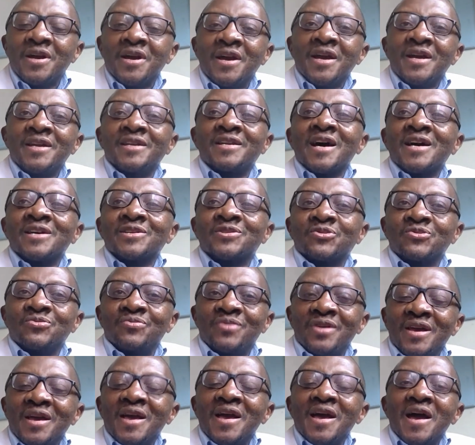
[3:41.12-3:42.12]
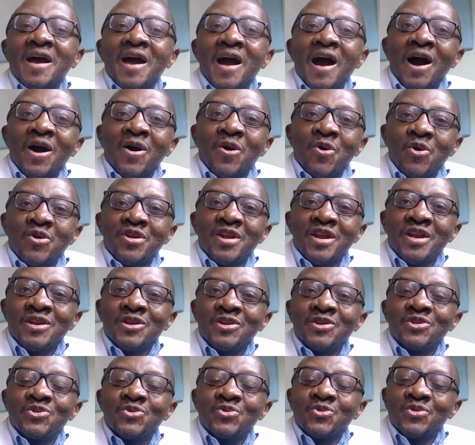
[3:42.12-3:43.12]
It has to be
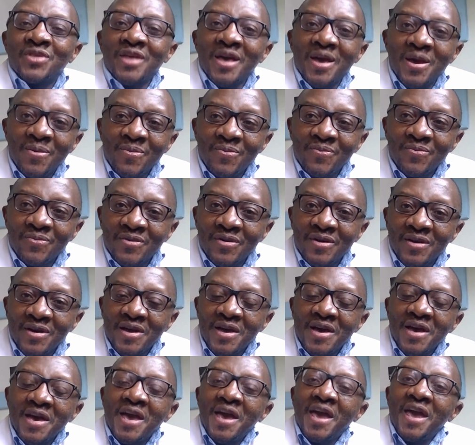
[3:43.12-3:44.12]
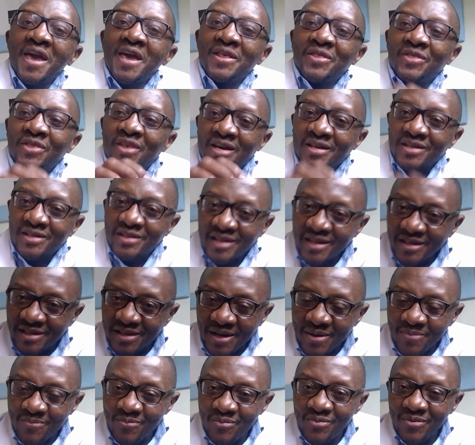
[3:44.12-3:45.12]
according to them in their
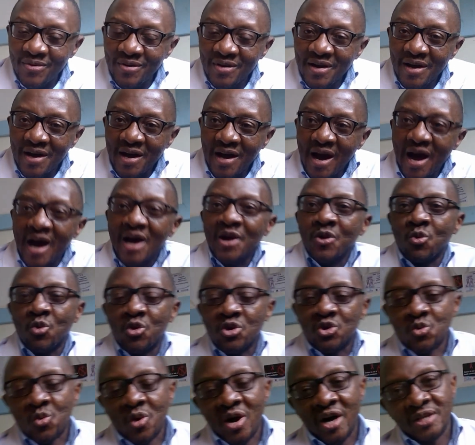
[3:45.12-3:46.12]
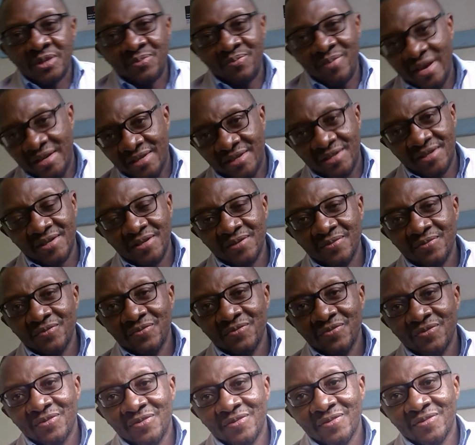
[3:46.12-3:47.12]
setup and what works best.
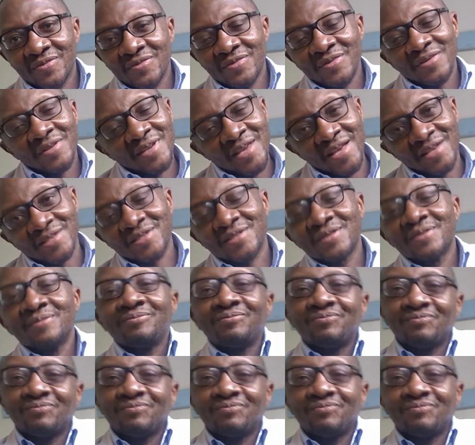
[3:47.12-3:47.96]
Yes.